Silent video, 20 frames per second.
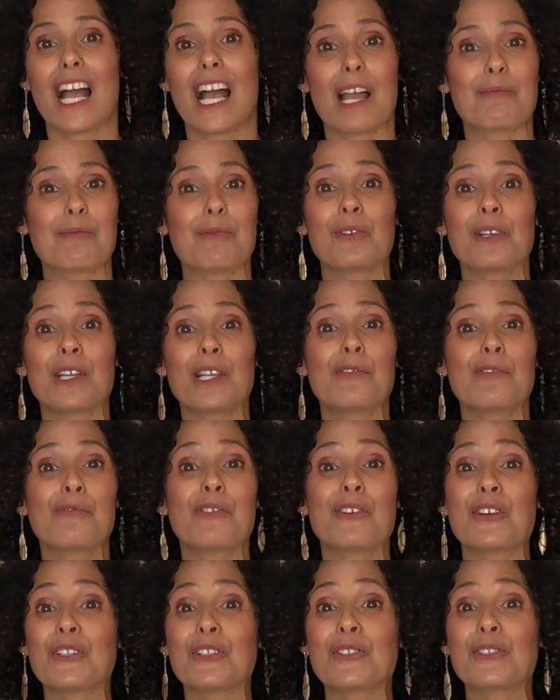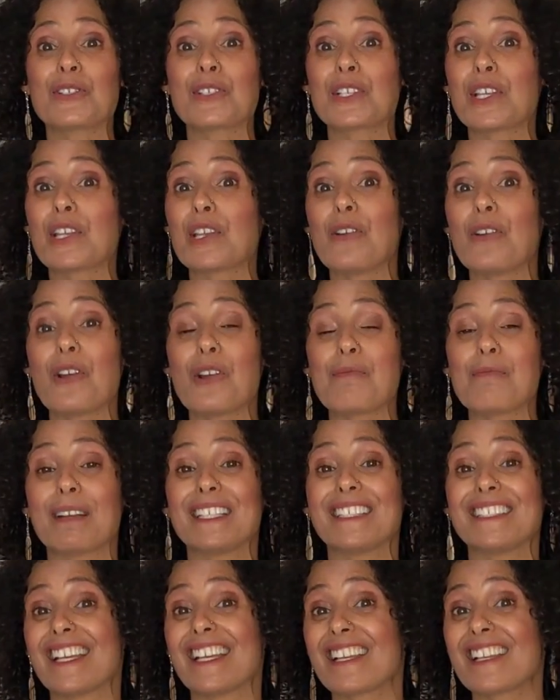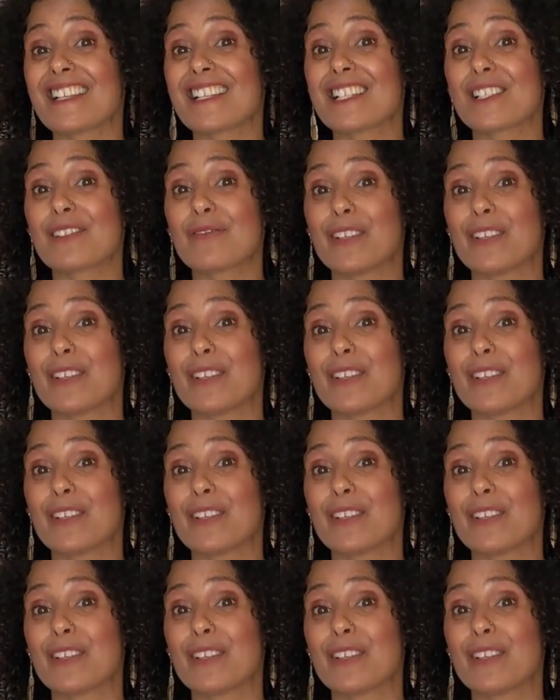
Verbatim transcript: I'm looking forward to see you on my next